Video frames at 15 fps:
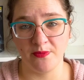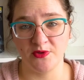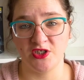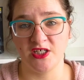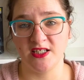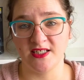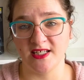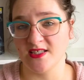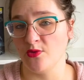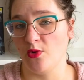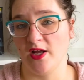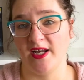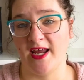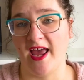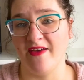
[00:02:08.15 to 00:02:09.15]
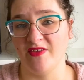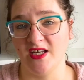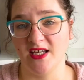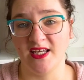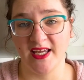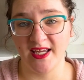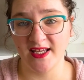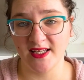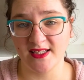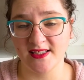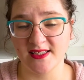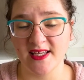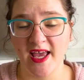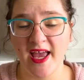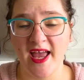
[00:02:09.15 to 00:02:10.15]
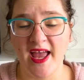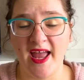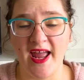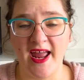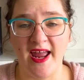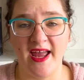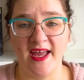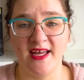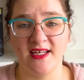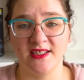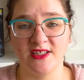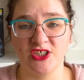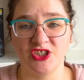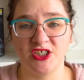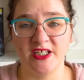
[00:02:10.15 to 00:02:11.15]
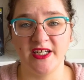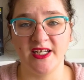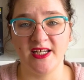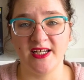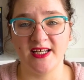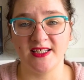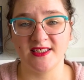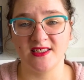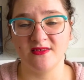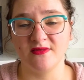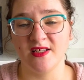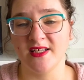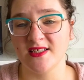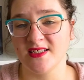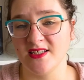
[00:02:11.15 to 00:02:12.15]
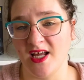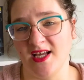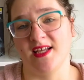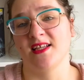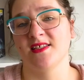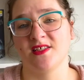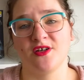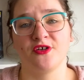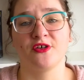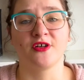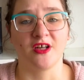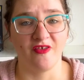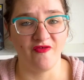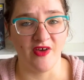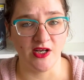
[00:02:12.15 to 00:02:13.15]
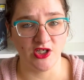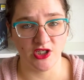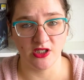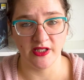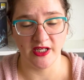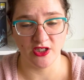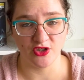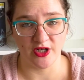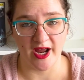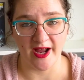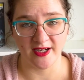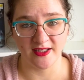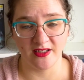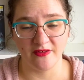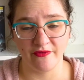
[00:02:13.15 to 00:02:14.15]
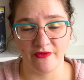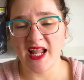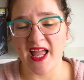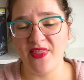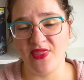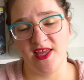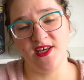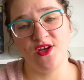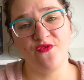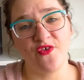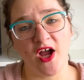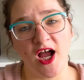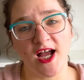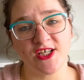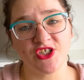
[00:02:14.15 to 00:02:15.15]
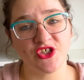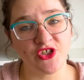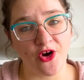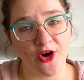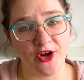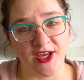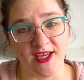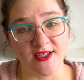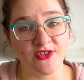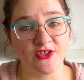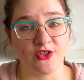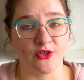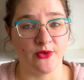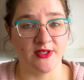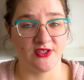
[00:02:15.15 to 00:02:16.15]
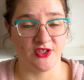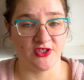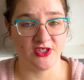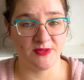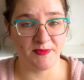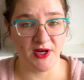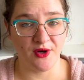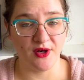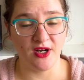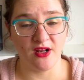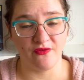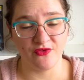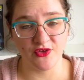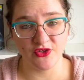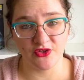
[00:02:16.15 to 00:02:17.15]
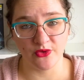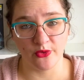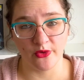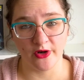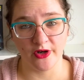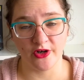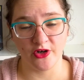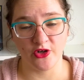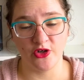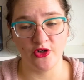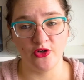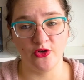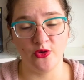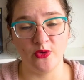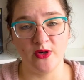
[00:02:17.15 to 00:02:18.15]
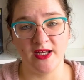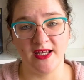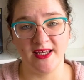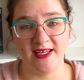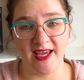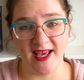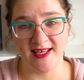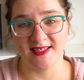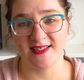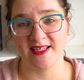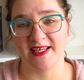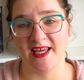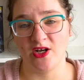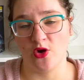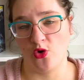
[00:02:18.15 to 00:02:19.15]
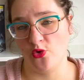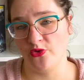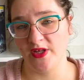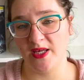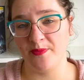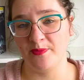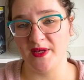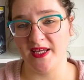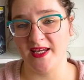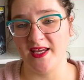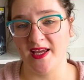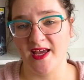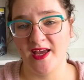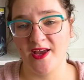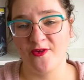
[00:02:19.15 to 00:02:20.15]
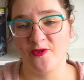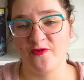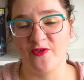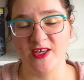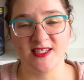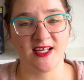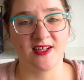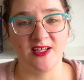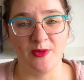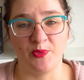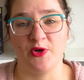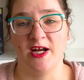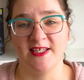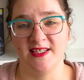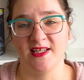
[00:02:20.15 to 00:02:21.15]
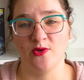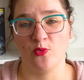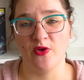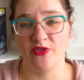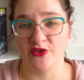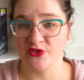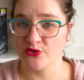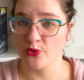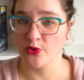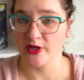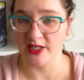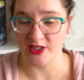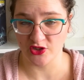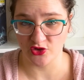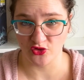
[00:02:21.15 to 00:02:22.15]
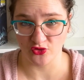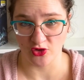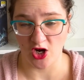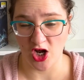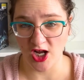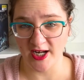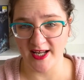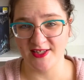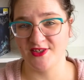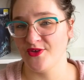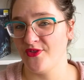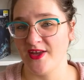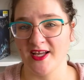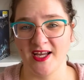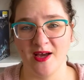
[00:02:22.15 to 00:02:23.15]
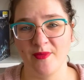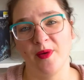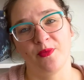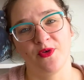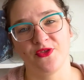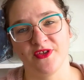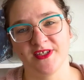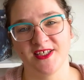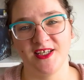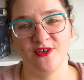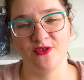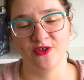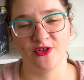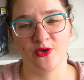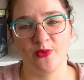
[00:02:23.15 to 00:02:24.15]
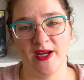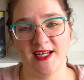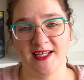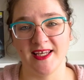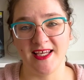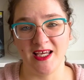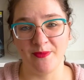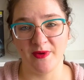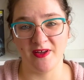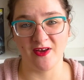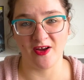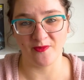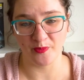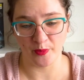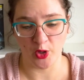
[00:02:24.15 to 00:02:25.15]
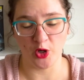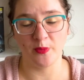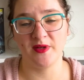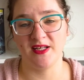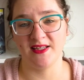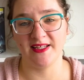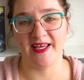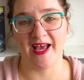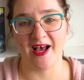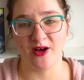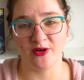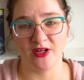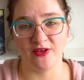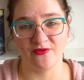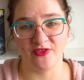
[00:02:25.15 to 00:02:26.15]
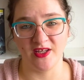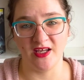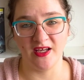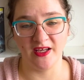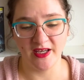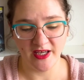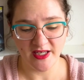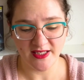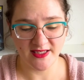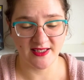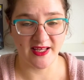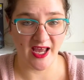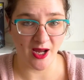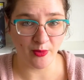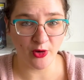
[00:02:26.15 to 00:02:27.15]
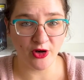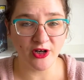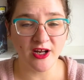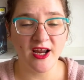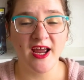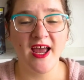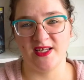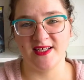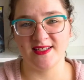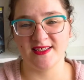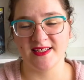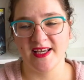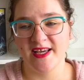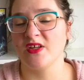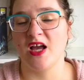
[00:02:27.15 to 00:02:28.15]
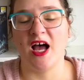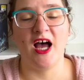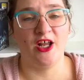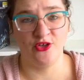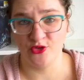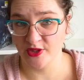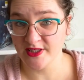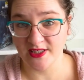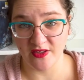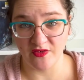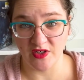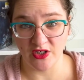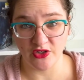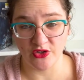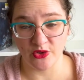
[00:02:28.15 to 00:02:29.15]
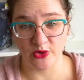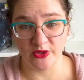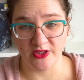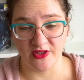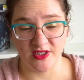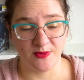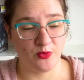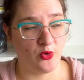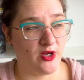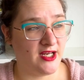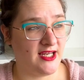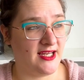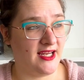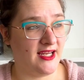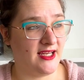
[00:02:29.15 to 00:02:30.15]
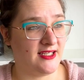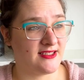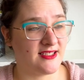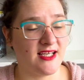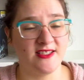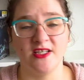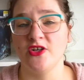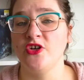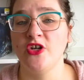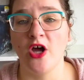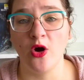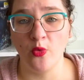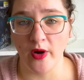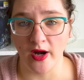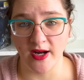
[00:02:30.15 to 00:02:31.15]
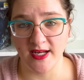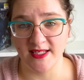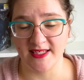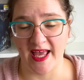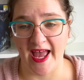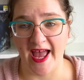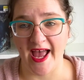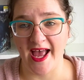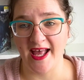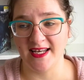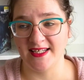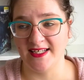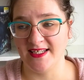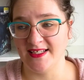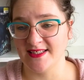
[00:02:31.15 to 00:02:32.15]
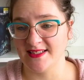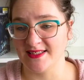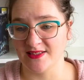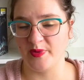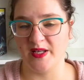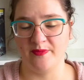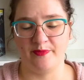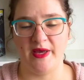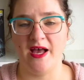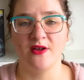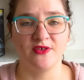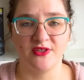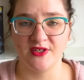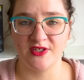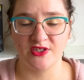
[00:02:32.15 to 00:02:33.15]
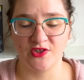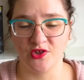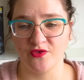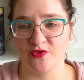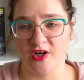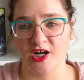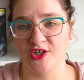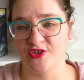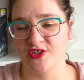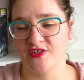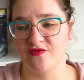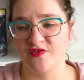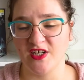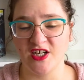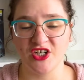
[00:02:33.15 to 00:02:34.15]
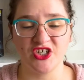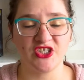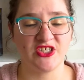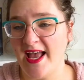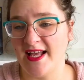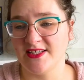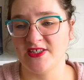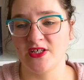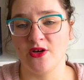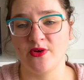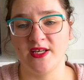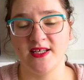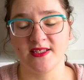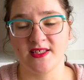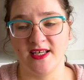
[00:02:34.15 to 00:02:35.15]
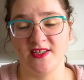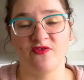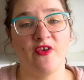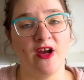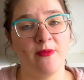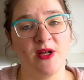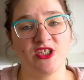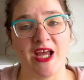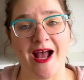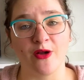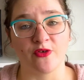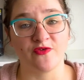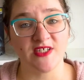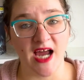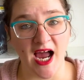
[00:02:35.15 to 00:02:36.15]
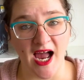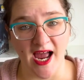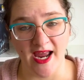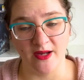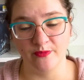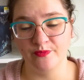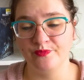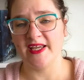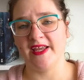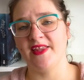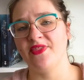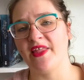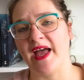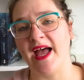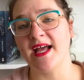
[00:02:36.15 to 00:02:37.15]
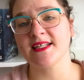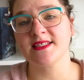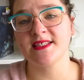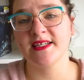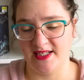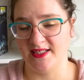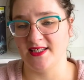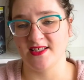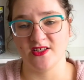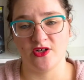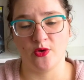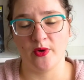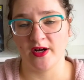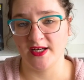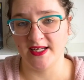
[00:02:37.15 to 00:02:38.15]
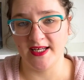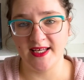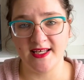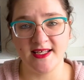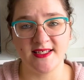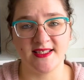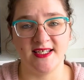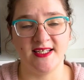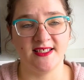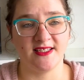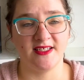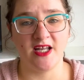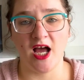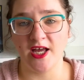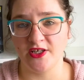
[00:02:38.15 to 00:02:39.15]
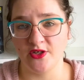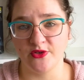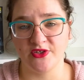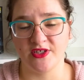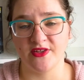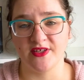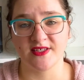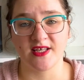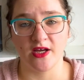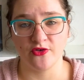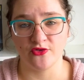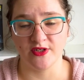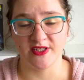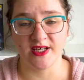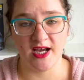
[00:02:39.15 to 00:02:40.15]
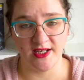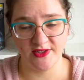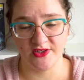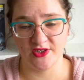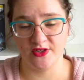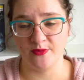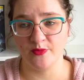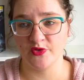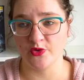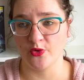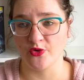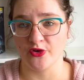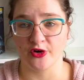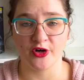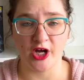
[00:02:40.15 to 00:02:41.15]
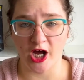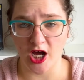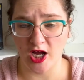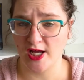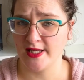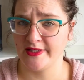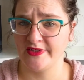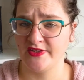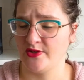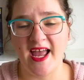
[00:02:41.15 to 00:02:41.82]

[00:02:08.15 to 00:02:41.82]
She doesn't want to have any kids and she is not considered conventionally attractive. And then you've got Sarkis, who is the spirit of the sword, who, yes, can only be physically present when the sword is drawn. And so they come up with this cute little way to keep it permanently out of the scabbard. He's hundreds of years old at this point. He doesn't know where he's at. He's been bound to this sword for hundreds of years. And so he's very much out of time in that he doesn't know where he is. He is not used to this country's customs or their gods.